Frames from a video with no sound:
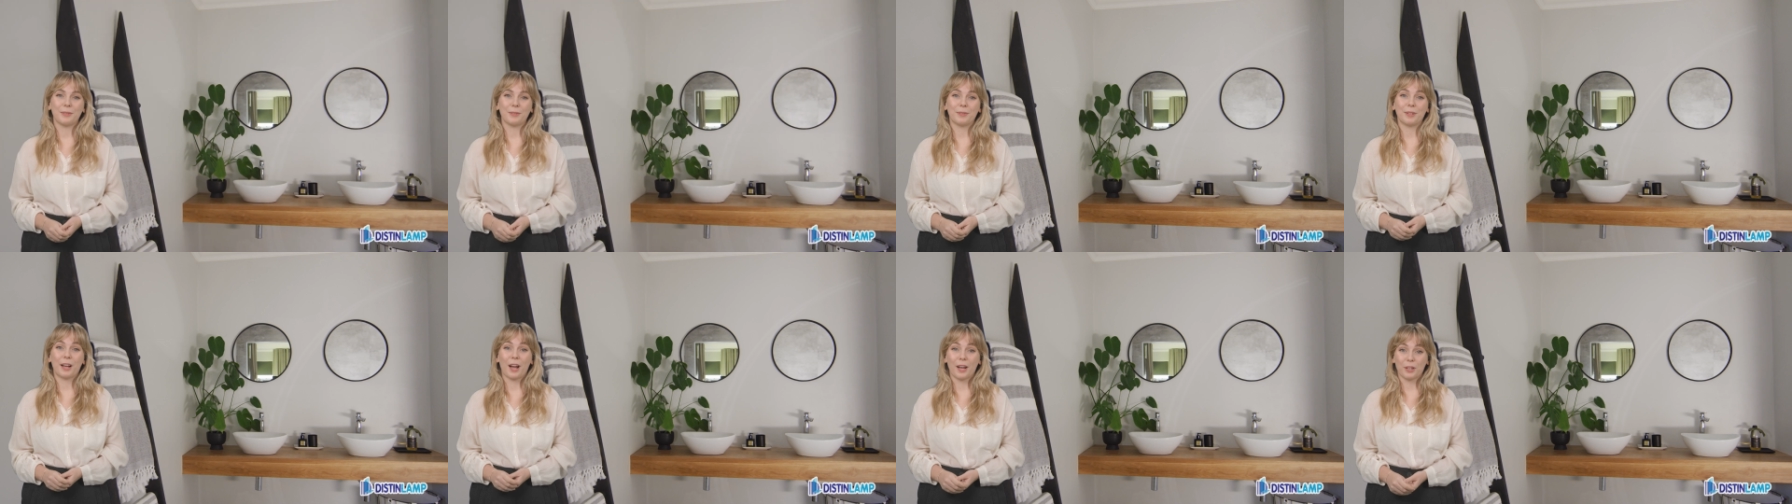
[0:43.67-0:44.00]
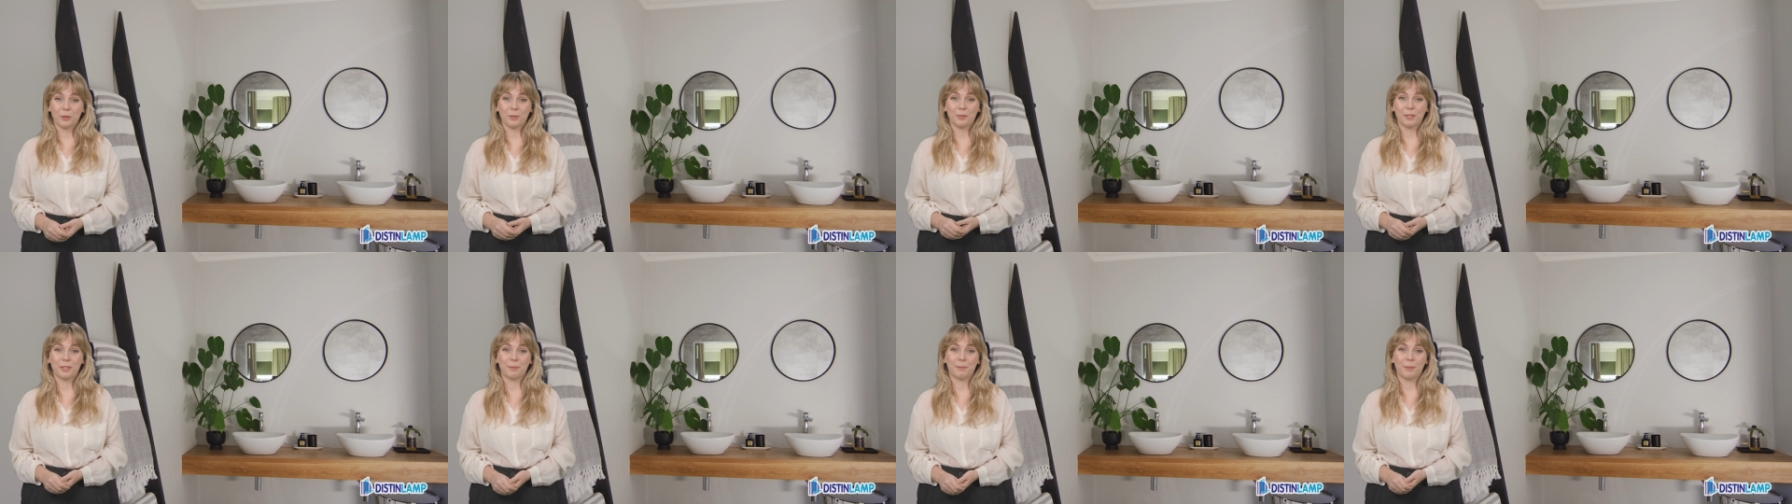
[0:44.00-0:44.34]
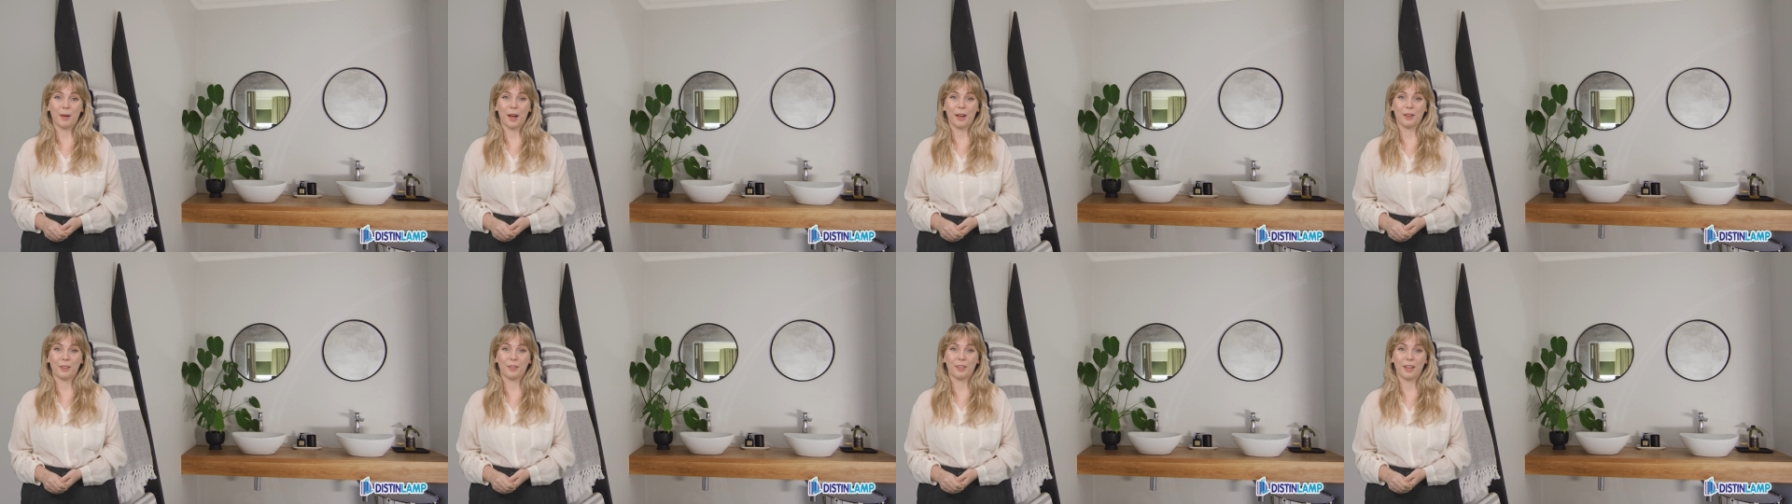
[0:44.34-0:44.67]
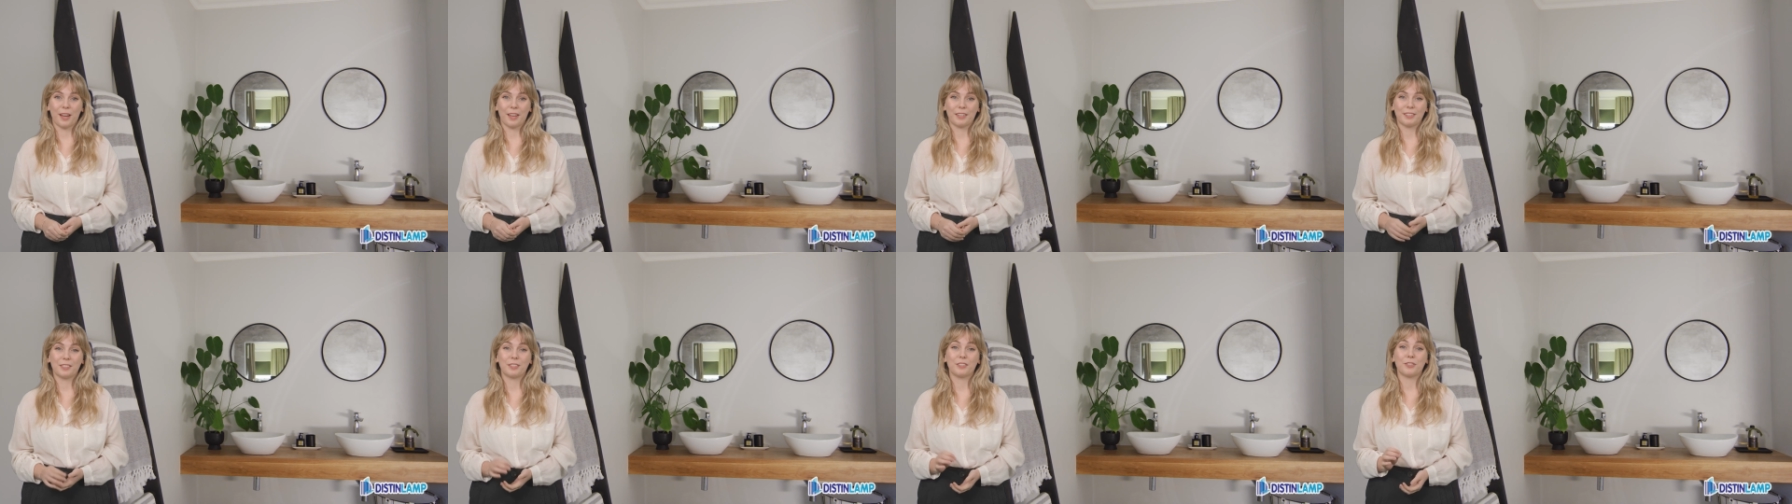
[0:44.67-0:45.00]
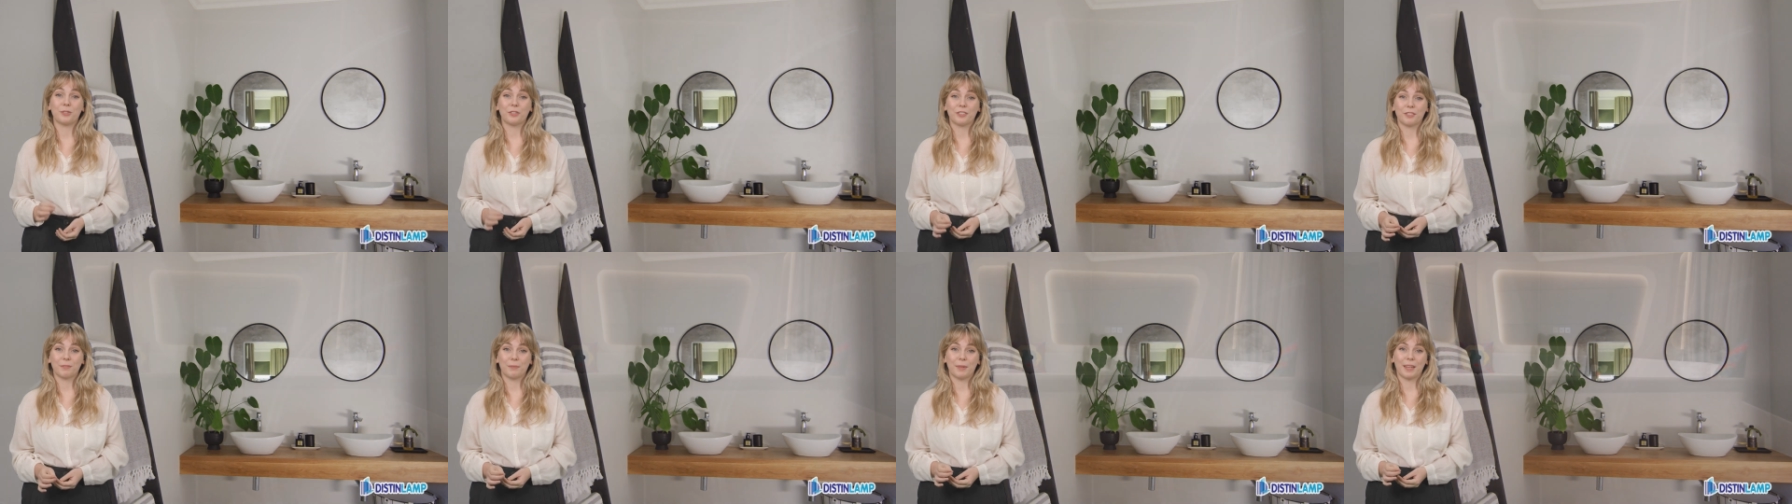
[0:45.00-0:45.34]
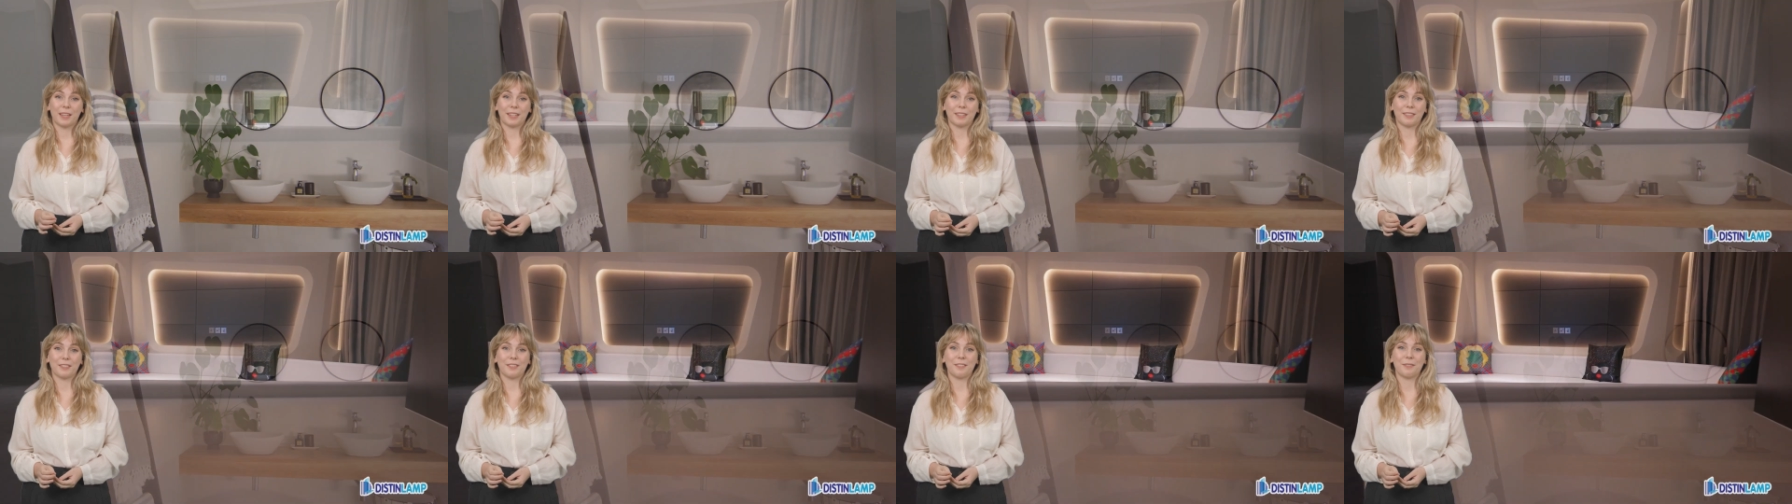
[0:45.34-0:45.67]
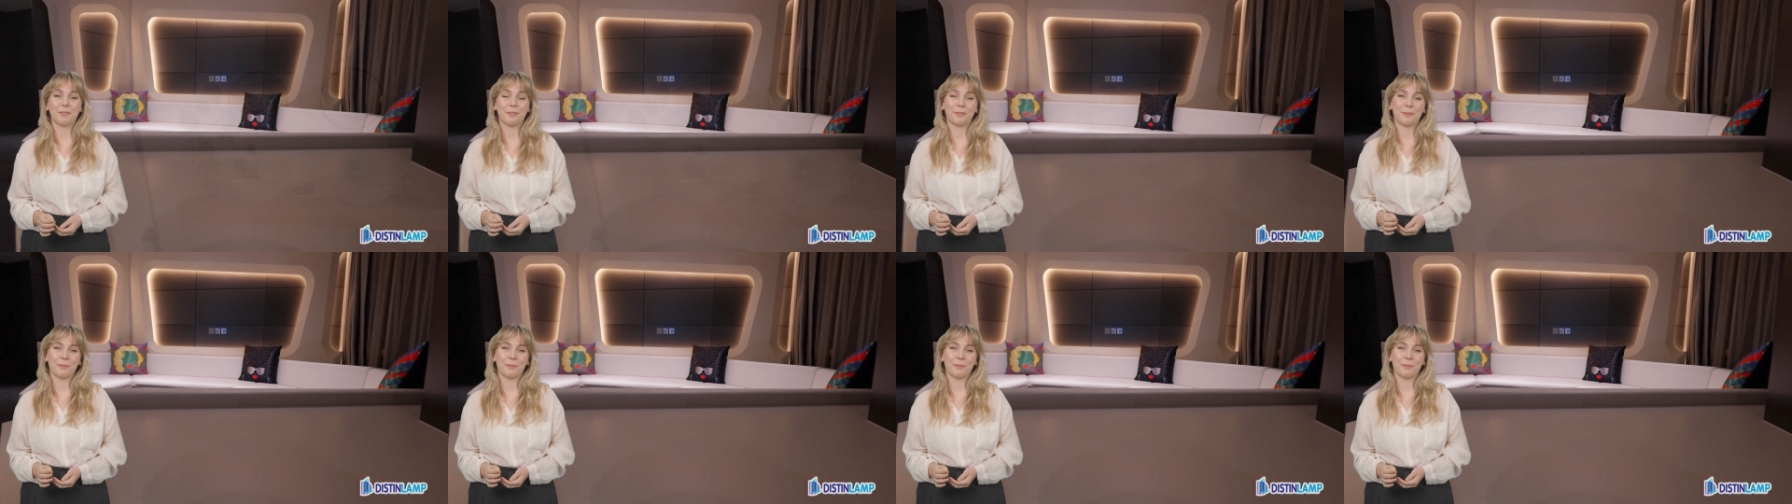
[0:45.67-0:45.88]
not only modernizes your space,